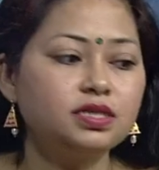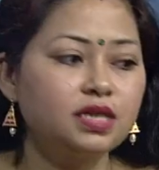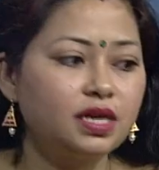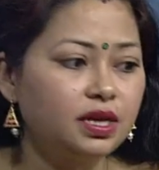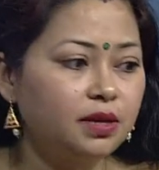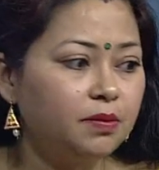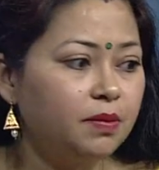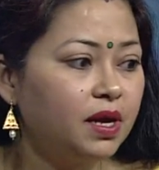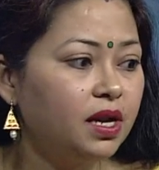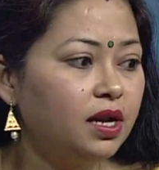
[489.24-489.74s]

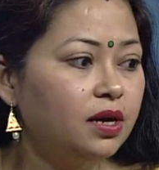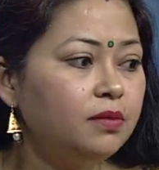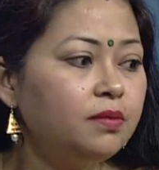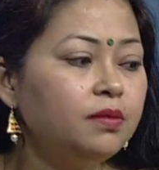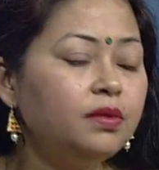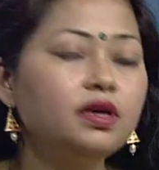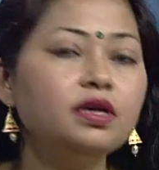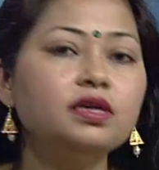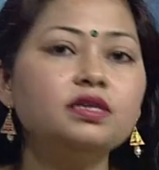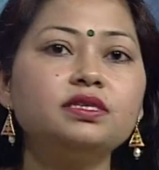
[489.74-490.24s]
cerebellum.
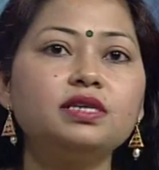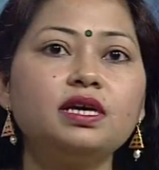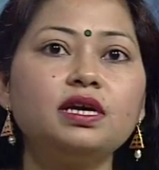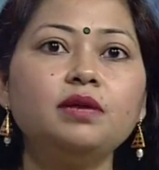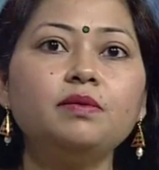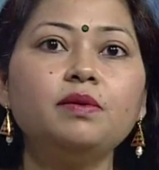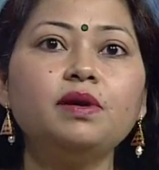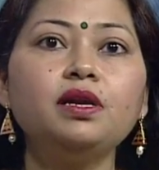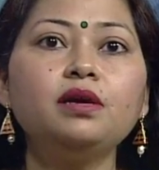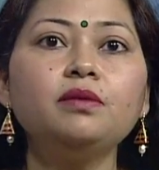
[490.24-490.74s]

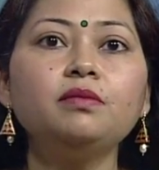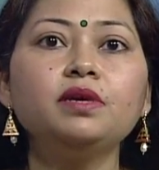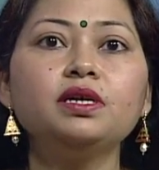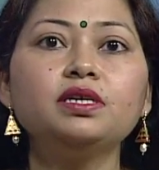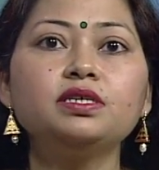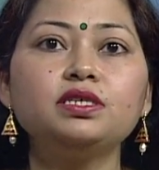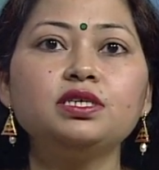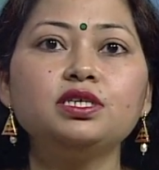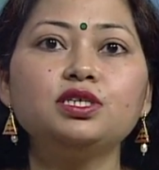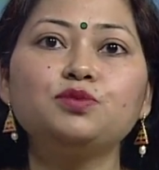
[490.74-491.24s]
Cerebellum
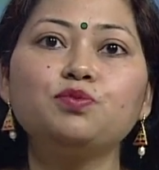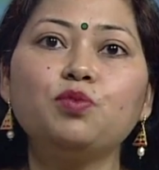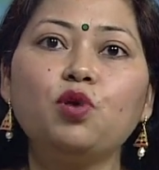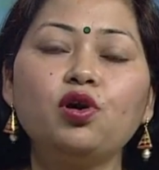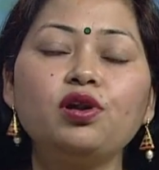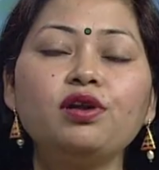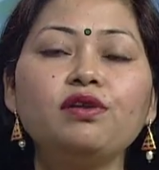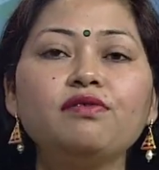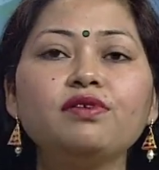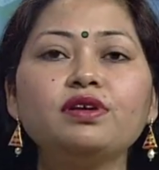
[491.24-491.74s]
is the
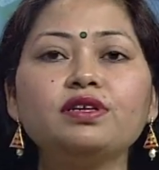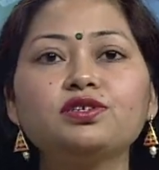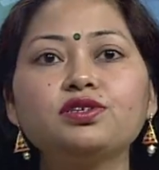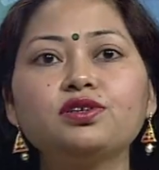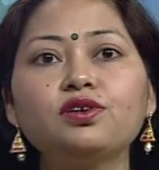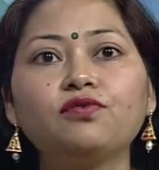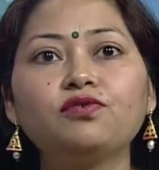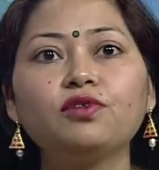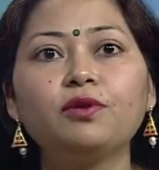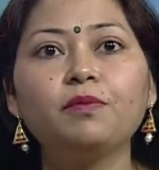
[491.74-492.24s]
smaller
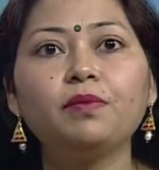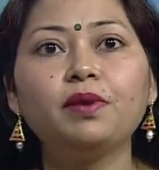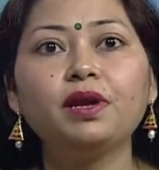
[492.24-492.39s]
region of the